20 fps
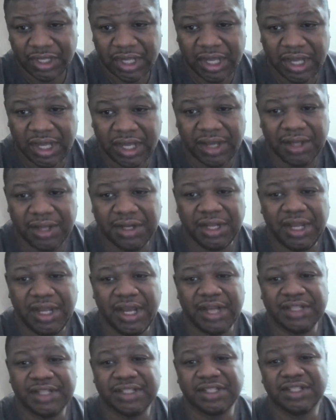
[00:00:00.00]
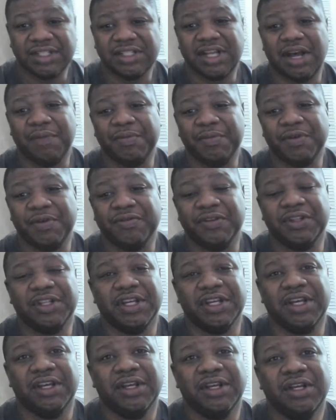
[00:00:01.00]
And they had to stop
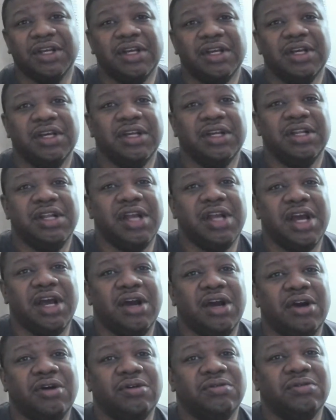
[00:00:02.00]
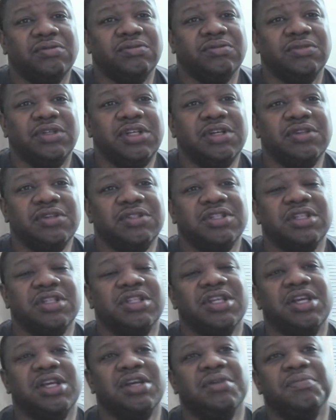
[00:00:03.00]
everything. Now, here's the
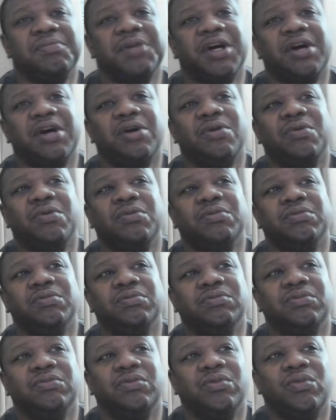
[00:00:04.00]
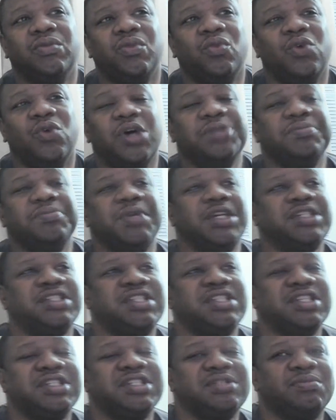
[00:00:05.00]
thing about what makes
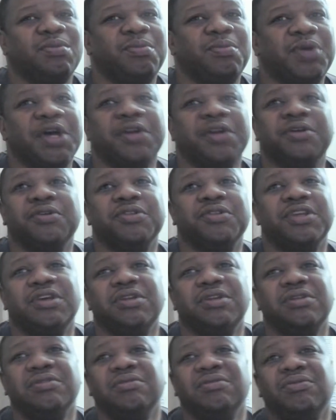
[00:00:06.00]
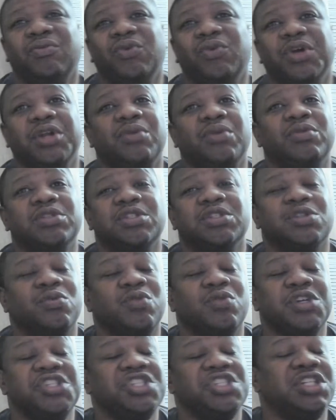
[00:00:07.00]
this better than what it was
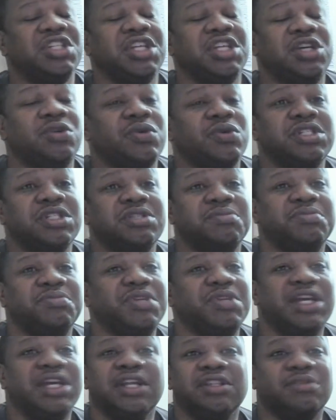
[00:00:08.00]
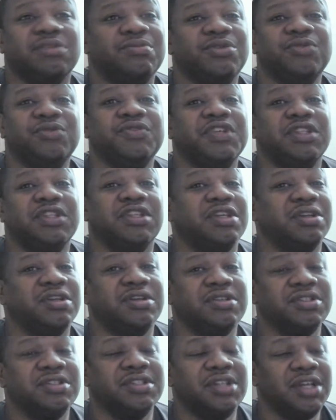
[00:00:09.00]
originally going to be at the movie
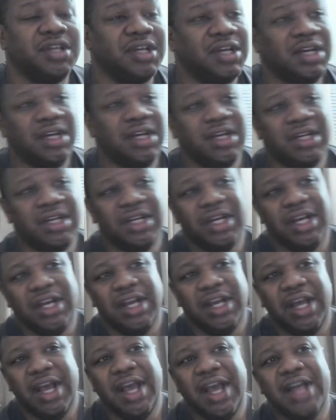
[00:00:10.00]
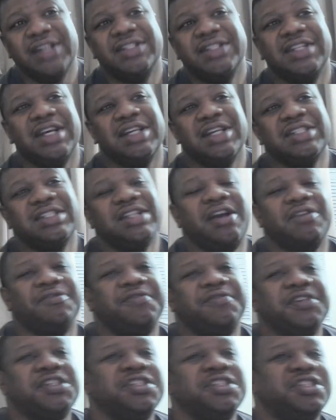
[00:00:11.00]
theaters. Had Zack
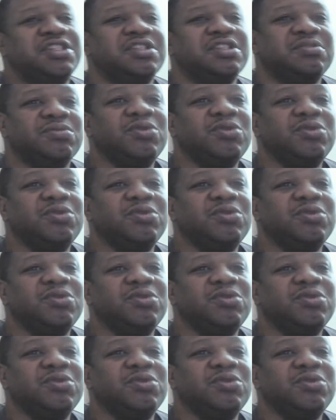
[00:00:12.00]
Snyder finished this